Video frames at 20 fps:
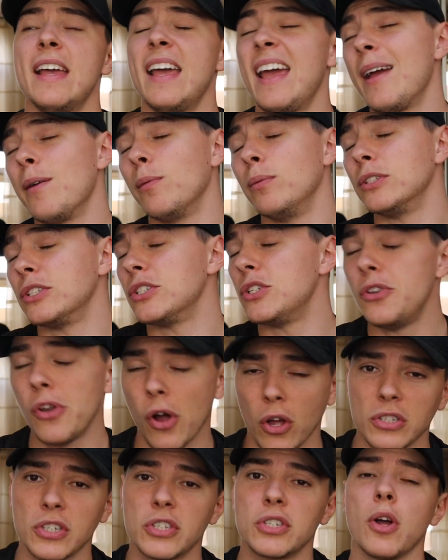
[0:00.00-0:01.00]
it was
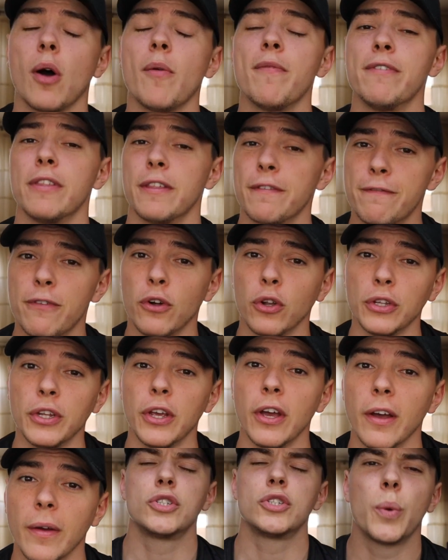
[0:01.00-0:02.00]
non-stop for the full
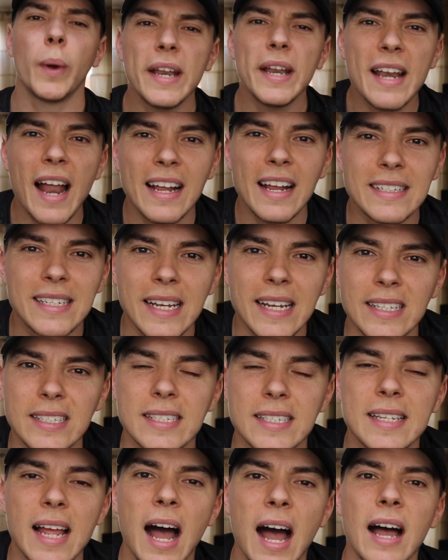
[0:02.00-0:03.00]
year. 2019
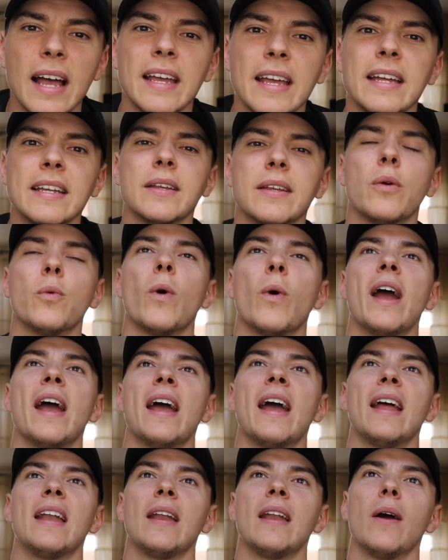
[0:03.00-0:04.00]
started
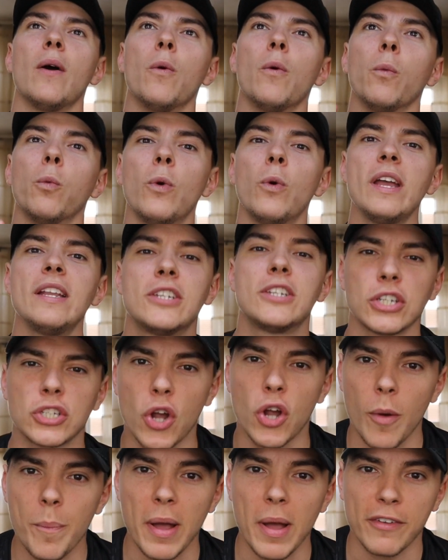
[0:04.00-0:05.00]
when we just
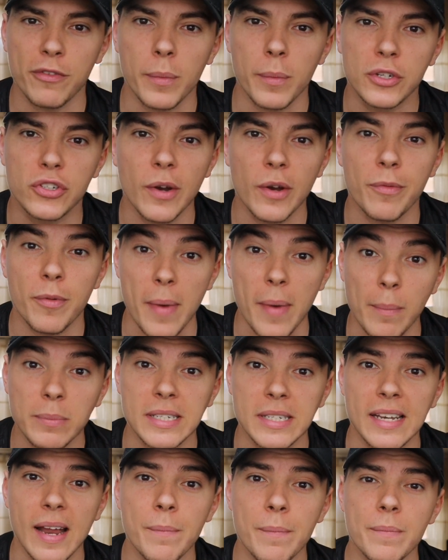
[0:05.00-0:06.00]
got back from a trip from
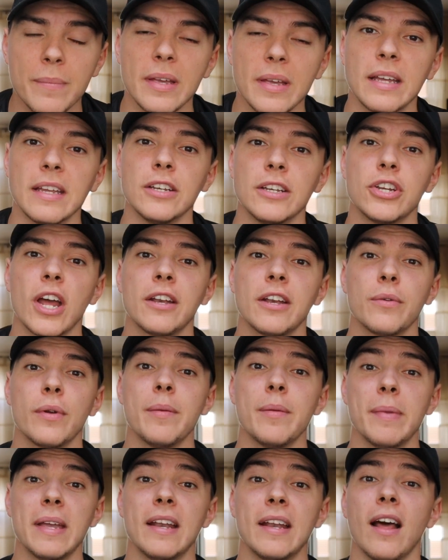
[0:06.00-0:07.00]
Amsterdam in
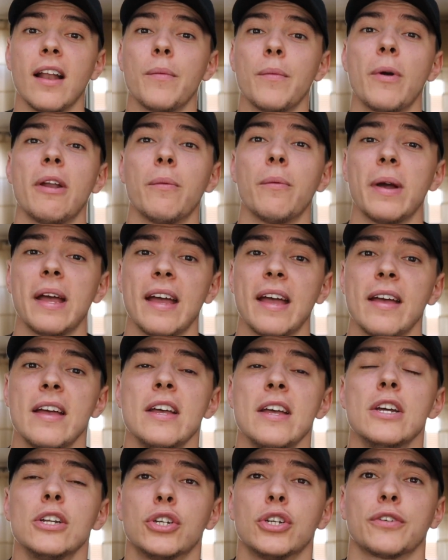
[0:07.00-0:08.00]
January. Me and Helen went away
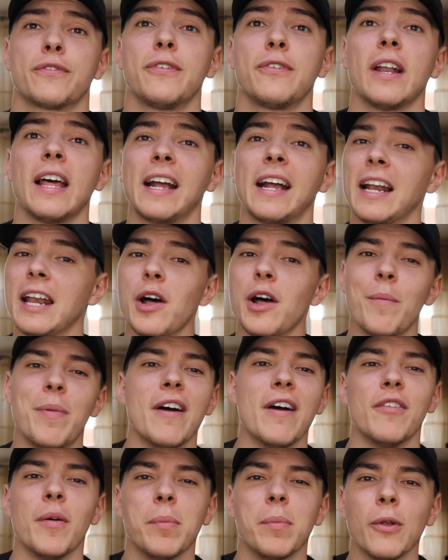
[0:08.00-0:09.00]
just for like a little
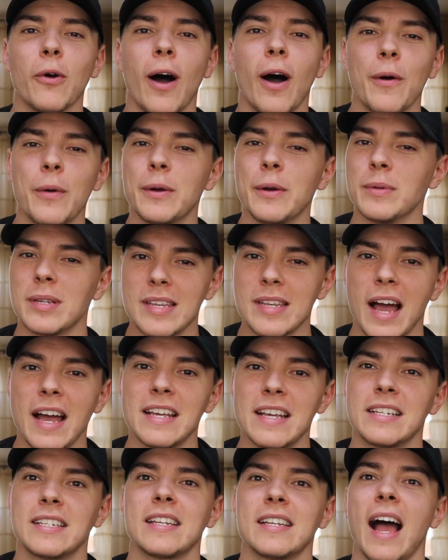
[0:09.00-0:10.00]
bit of a blowout. It was
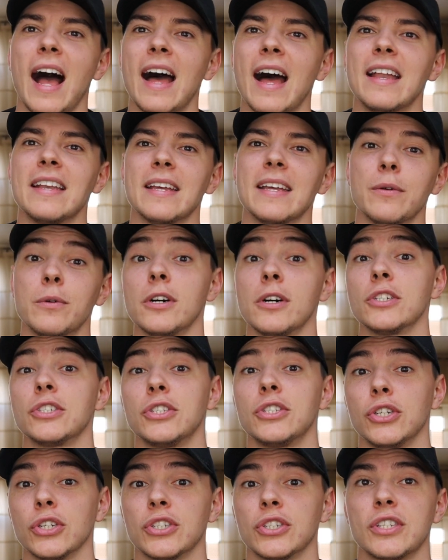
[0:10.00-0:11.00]
nice, and it was
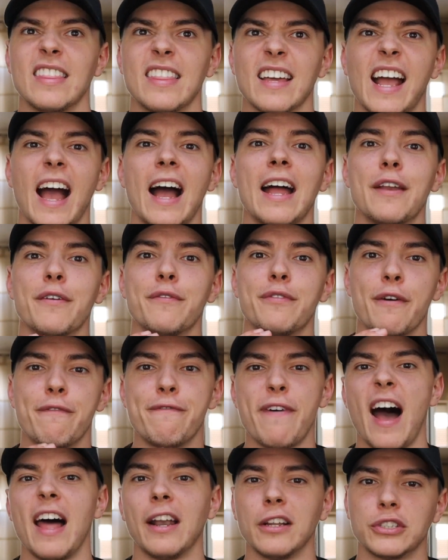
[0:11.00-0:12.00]
just the
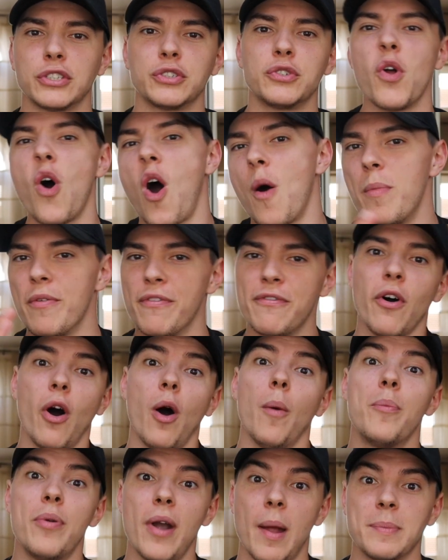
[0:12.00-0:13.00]
final straw
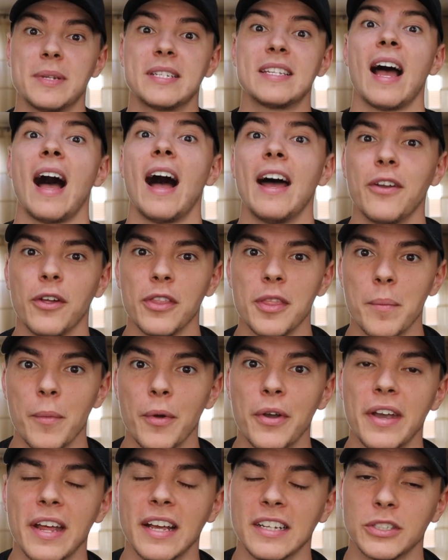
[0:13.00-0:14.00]
before prep started on the
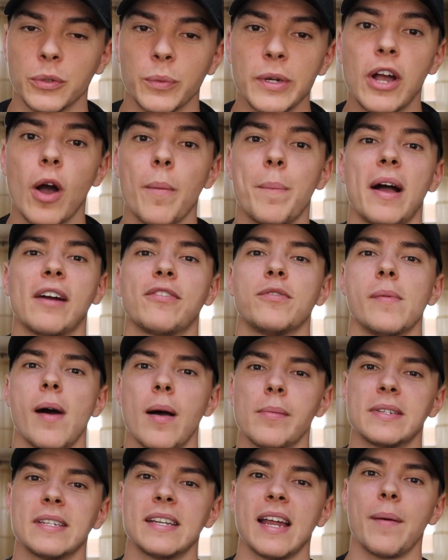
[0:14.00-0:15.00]
Monday. So we got back from
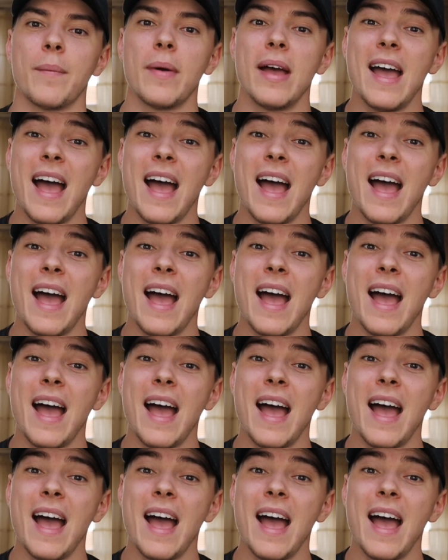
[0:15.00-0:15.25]
Amsterdam